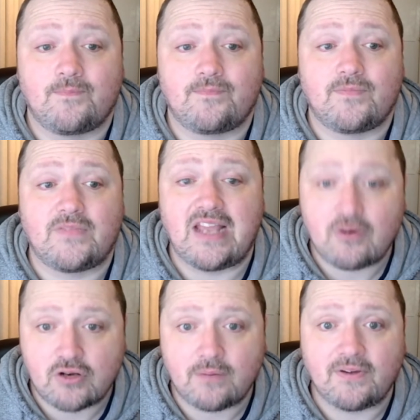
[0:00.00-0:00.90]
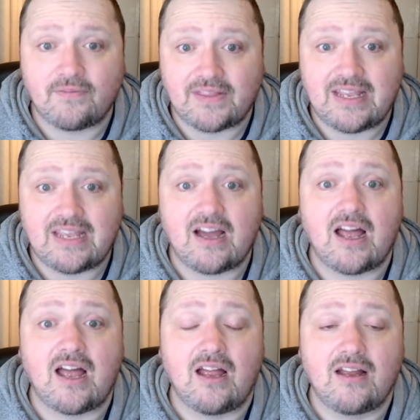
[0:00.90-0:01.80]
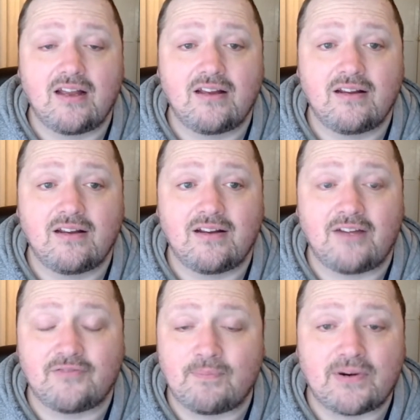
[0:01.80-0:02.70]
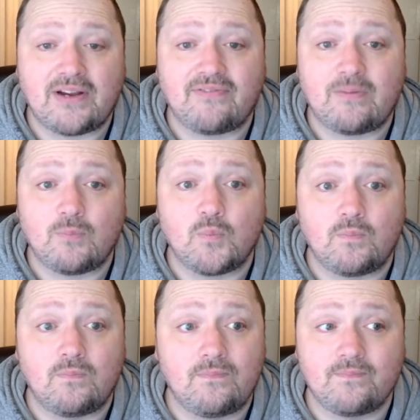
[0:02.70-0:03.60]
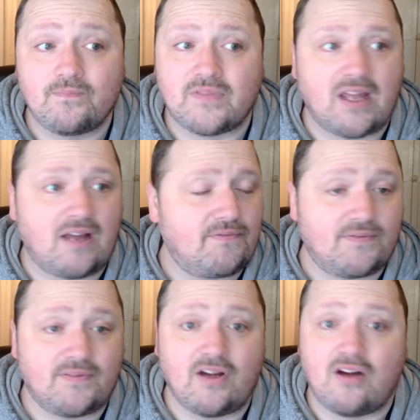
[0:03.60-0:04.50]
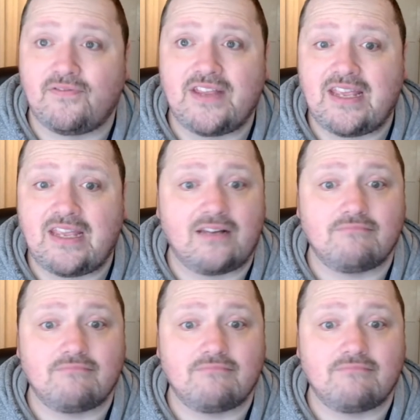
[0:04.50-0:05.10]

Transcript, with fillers: The outcome of the uh, of the briefing of of the